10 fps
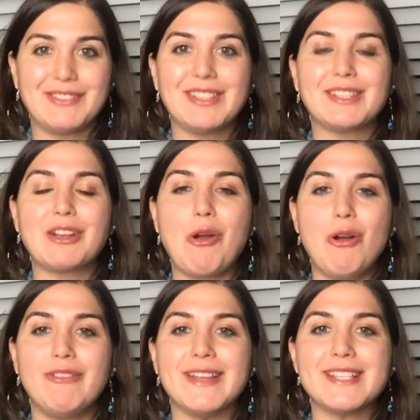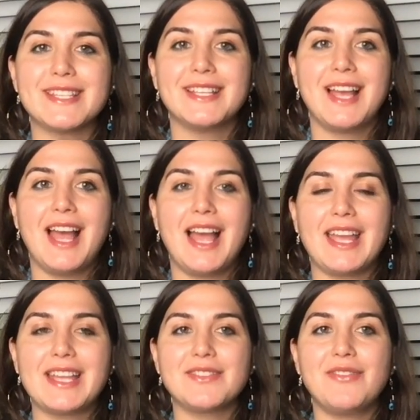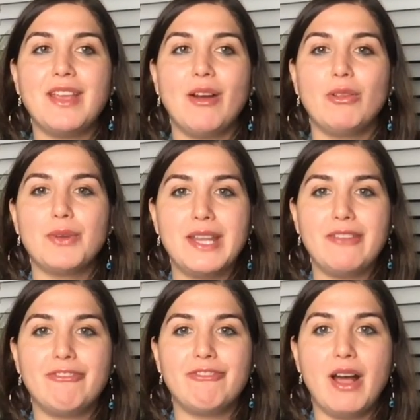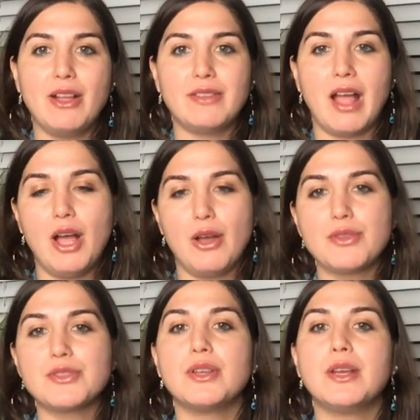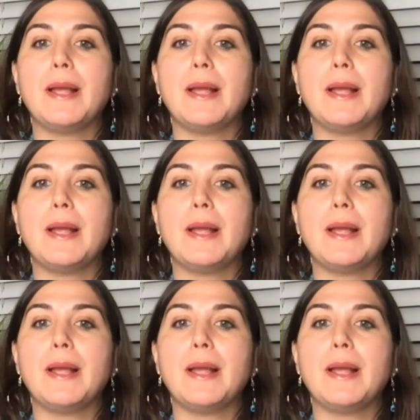With the COVID, I guess we already found out